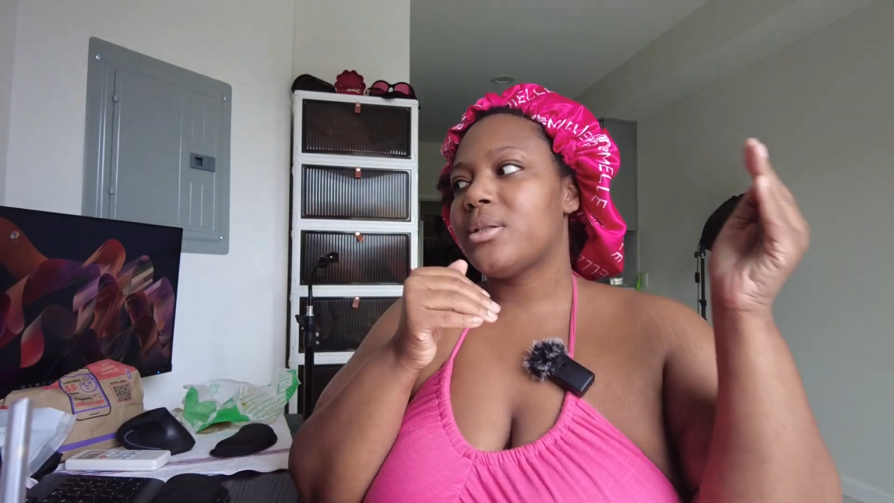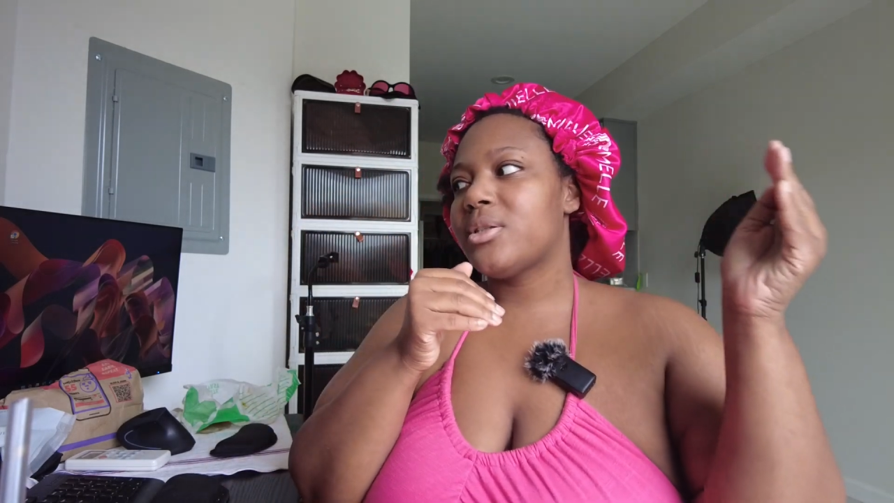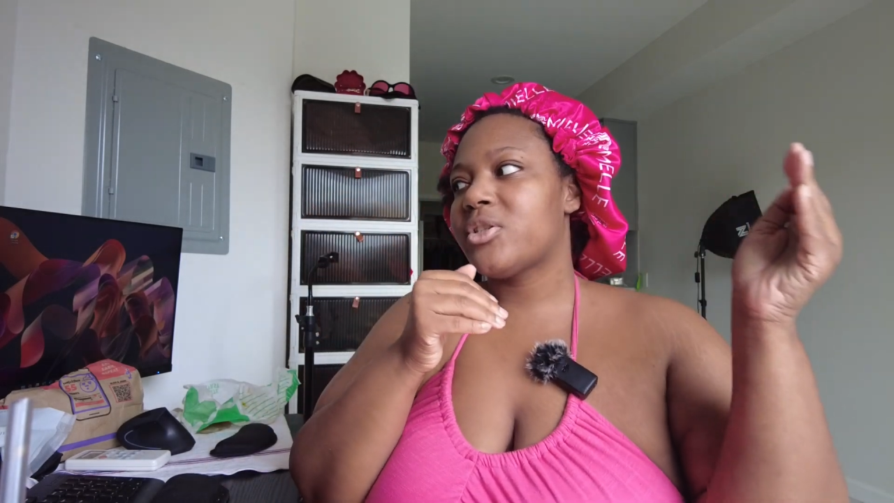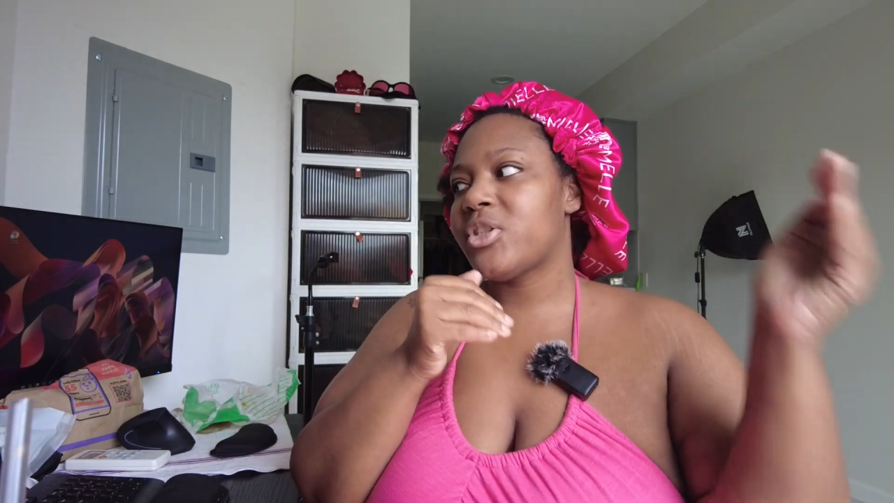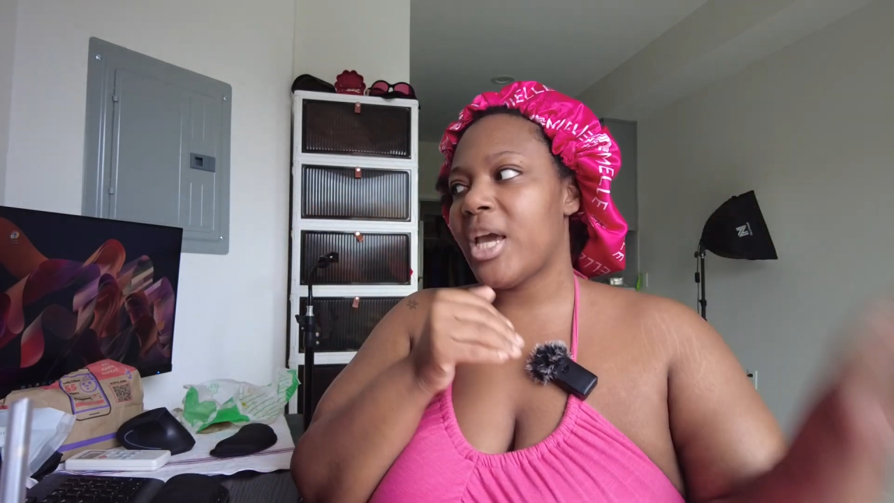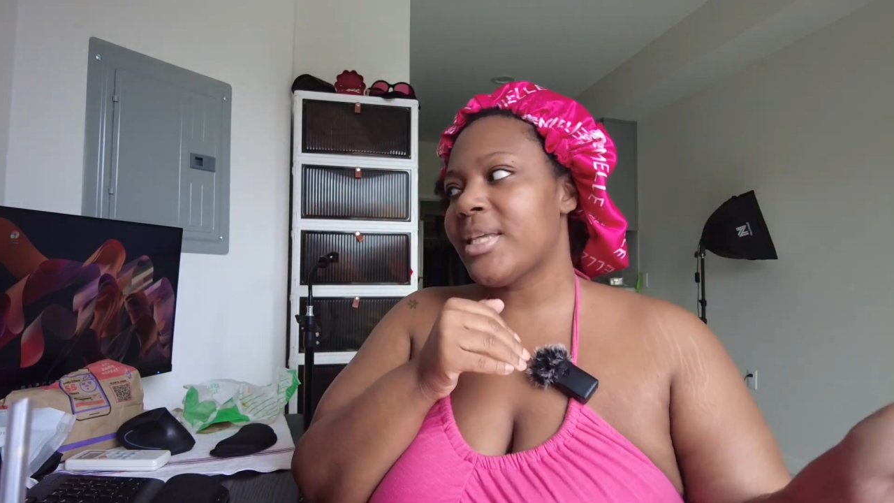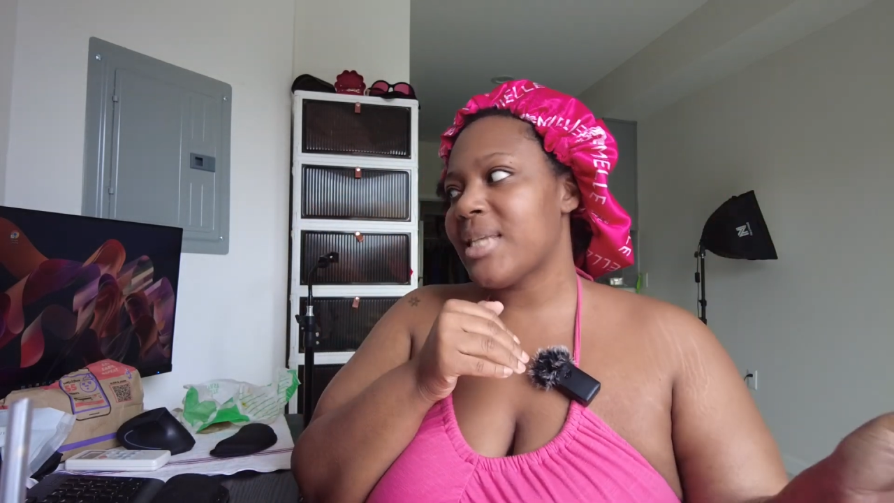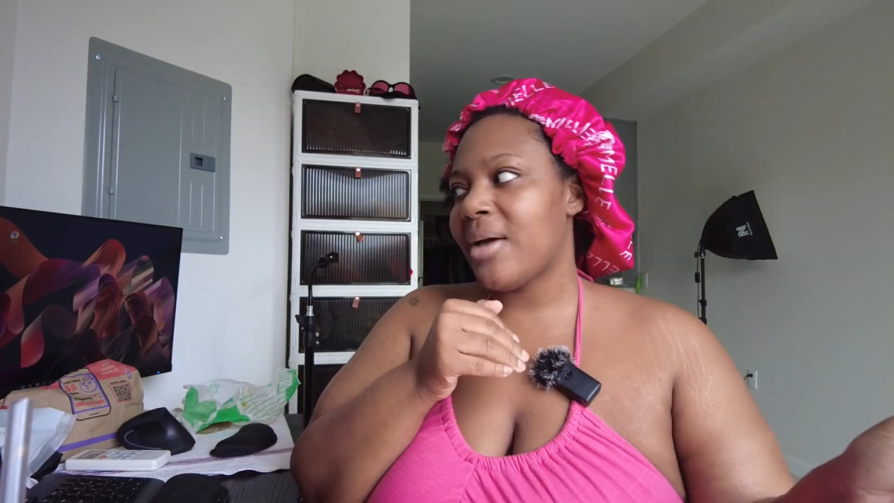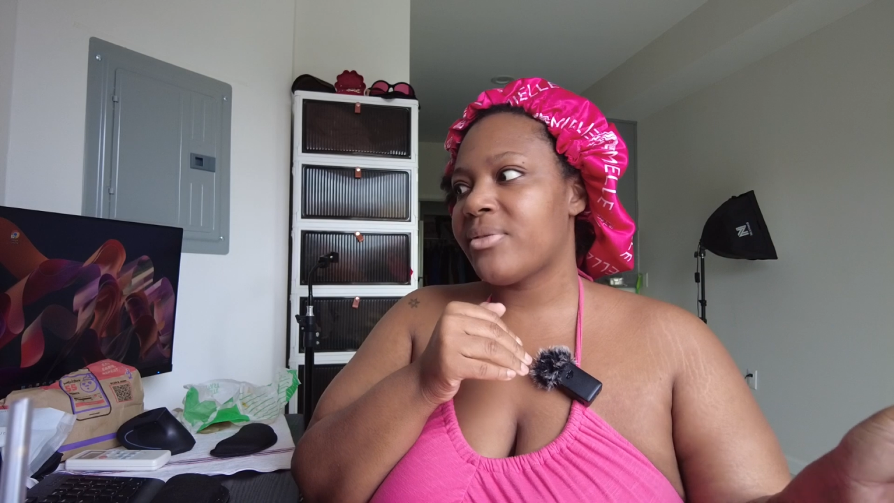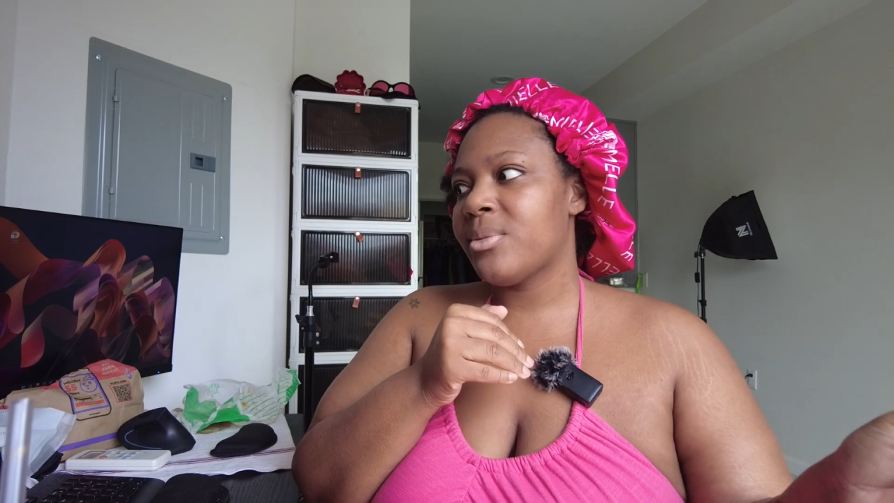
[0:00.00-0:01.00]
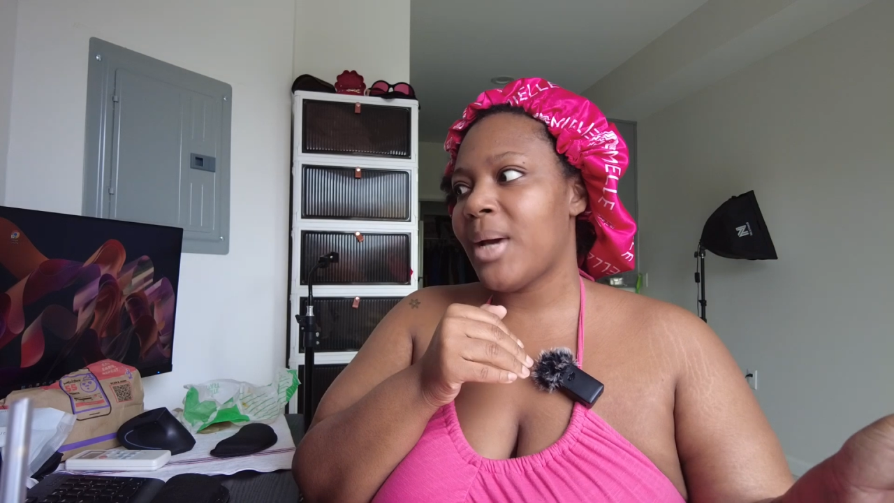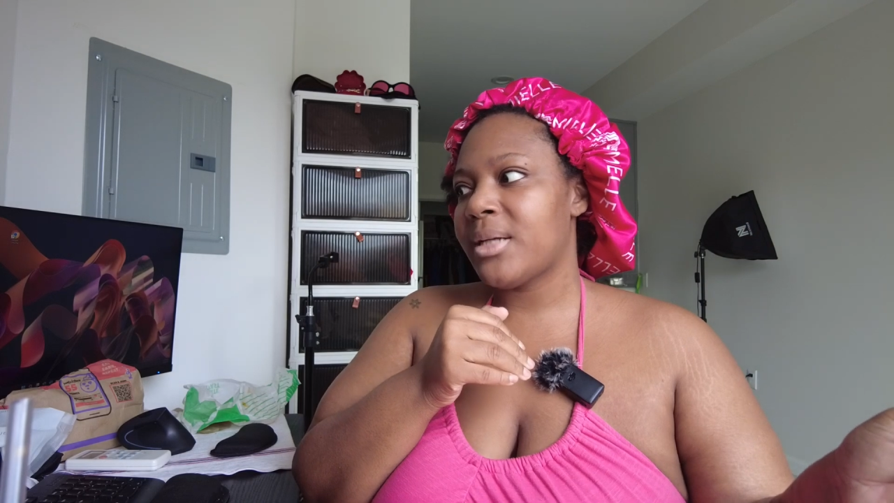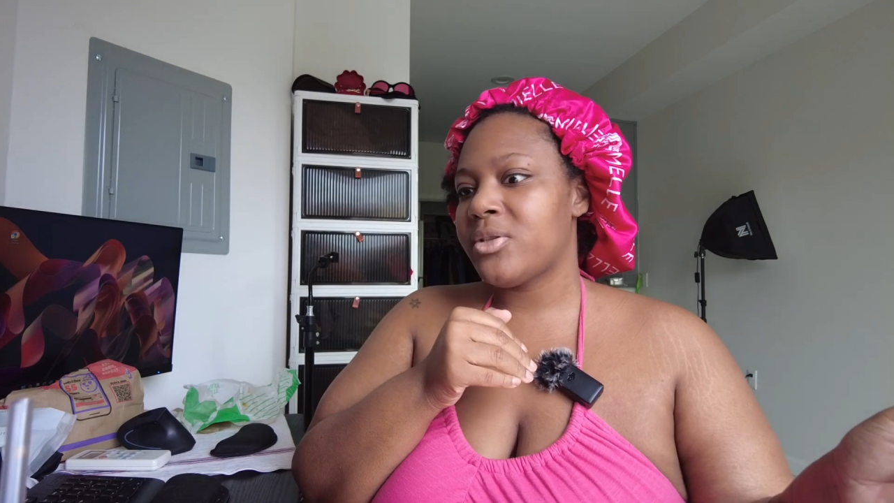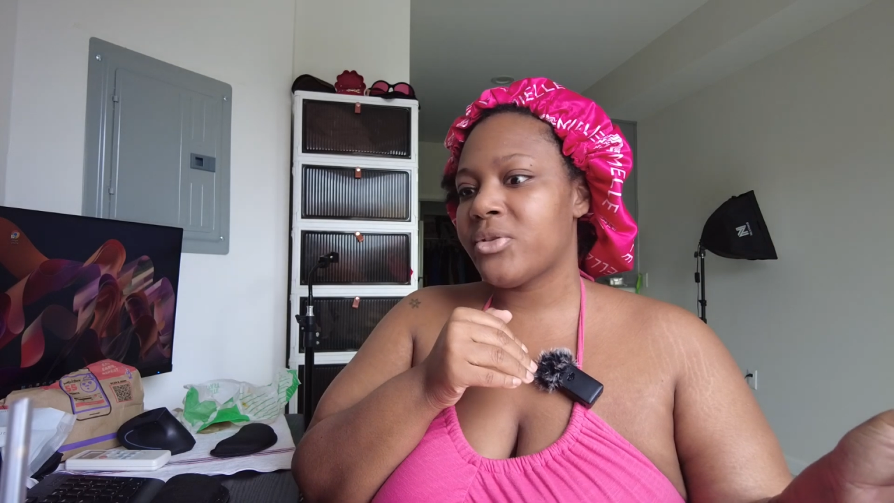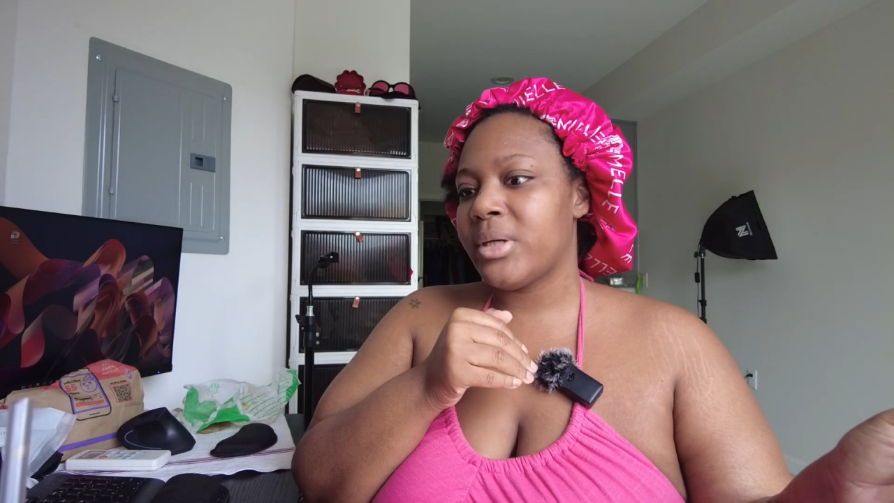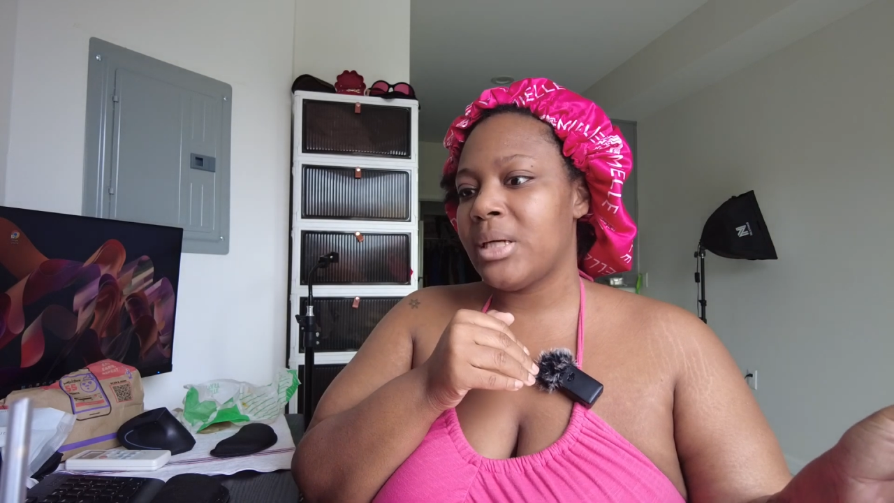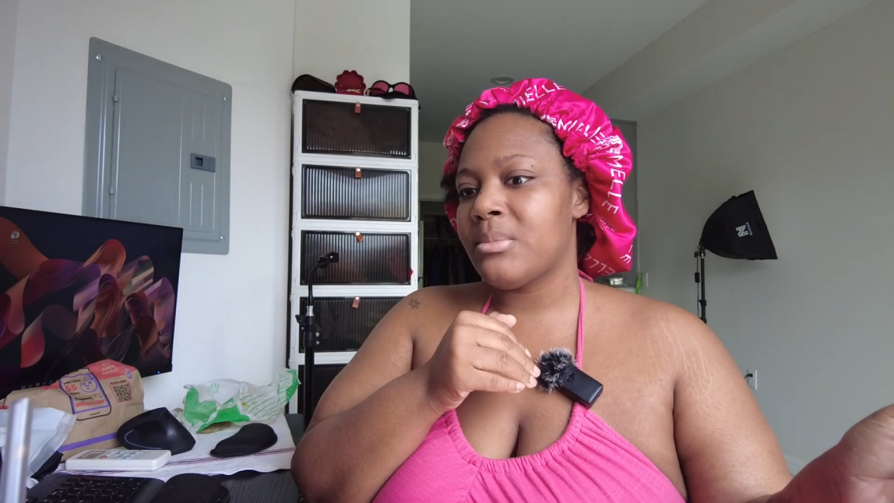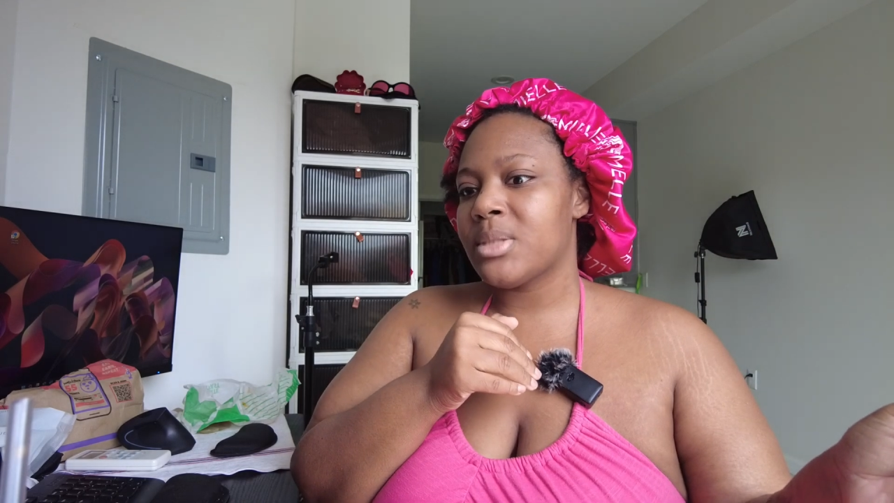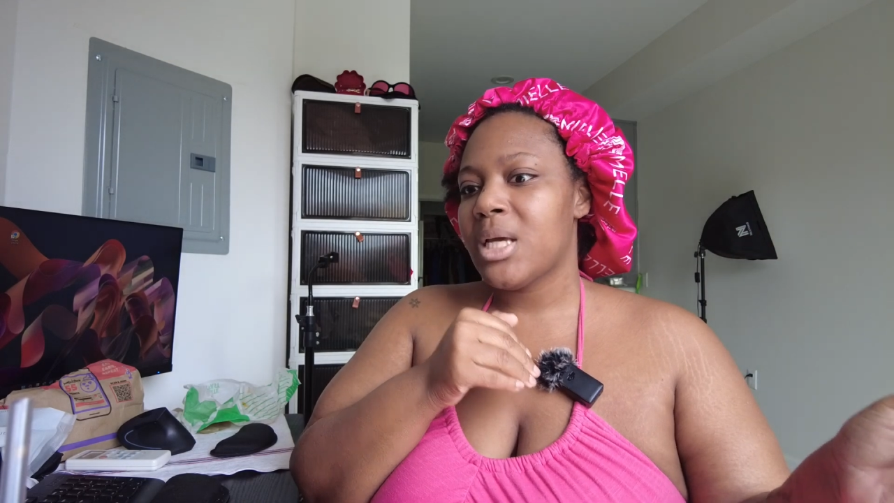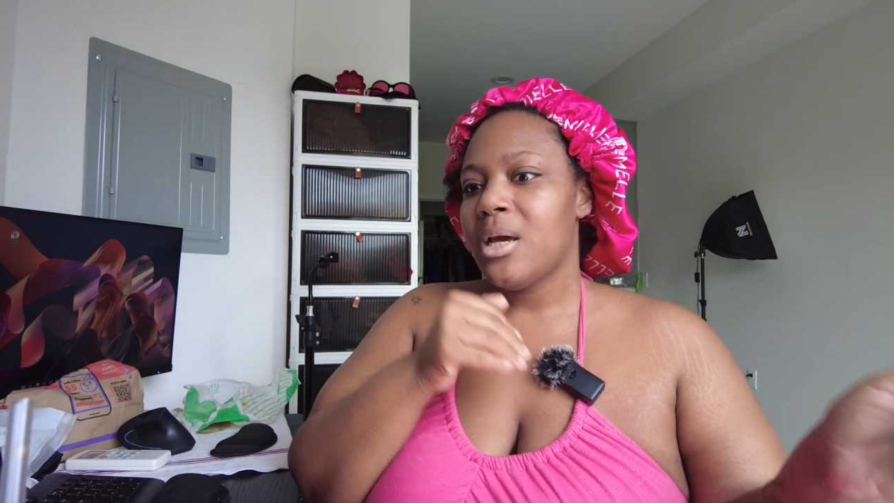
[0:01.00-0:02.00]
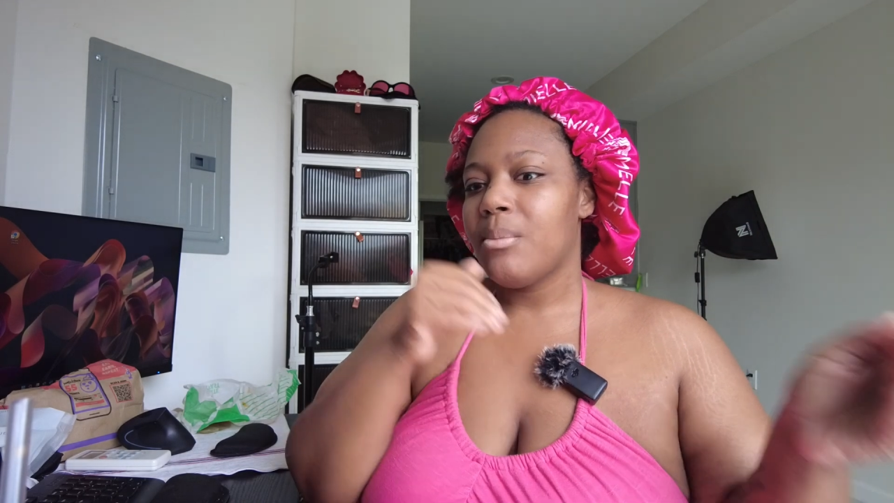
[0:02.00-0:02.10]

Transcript: chase after my dreams,